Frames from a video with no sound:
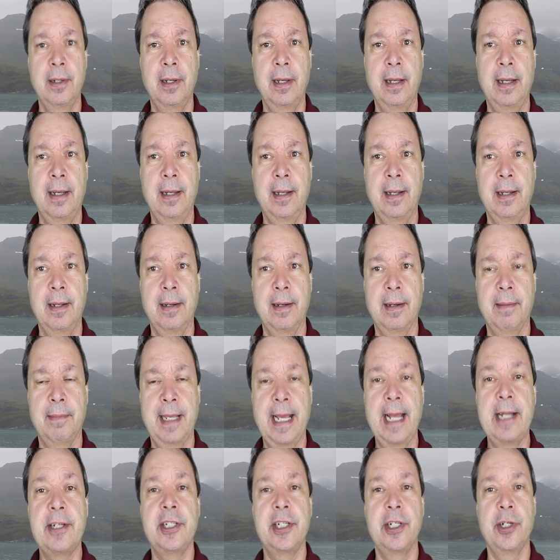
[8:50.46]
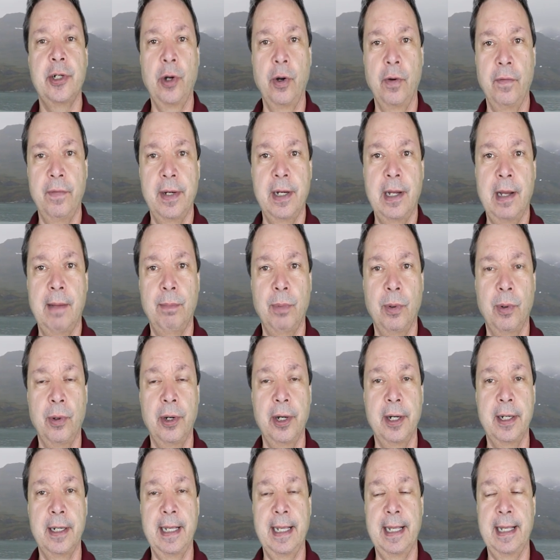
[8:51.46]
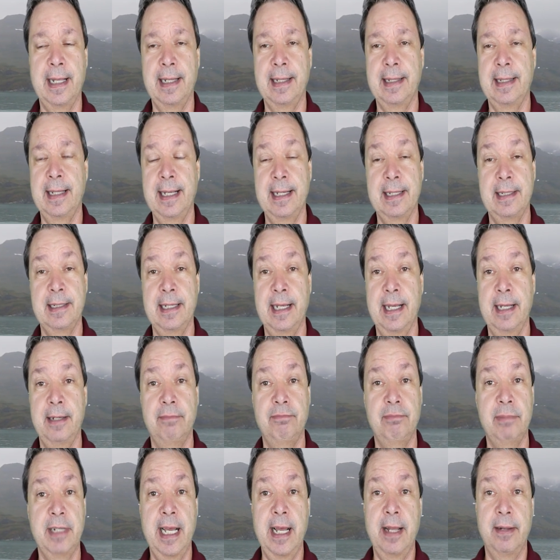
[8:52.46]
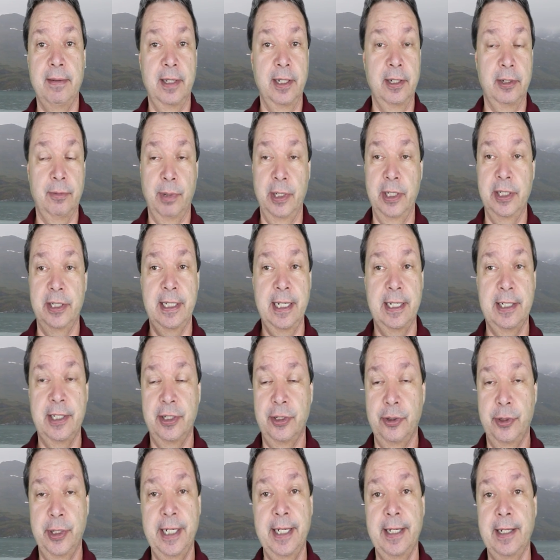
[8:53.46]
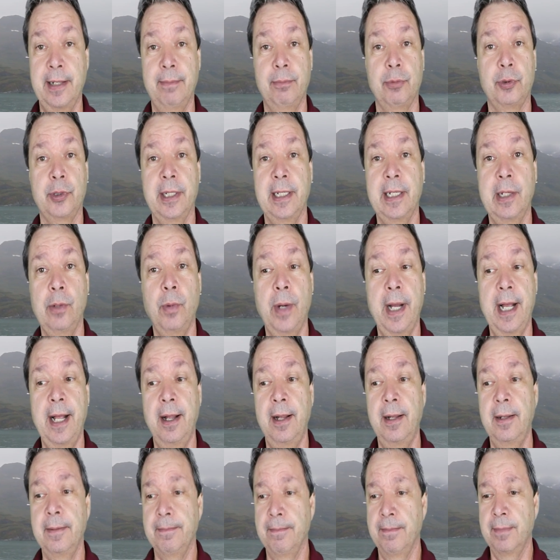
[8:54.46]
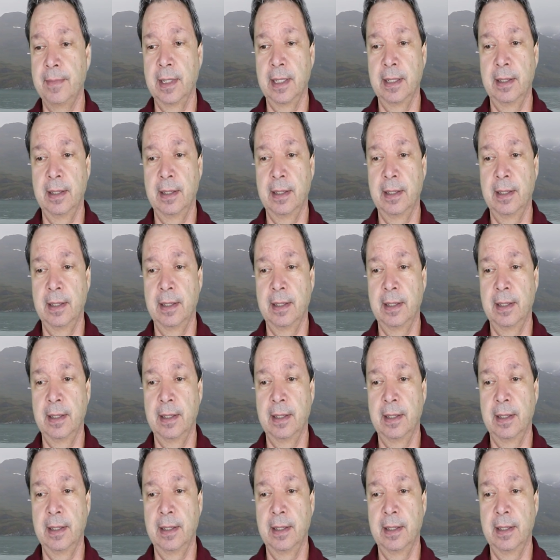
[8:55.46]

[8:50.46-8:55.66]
catching COVID on board, and they said, yeah, the Princess treated them really well.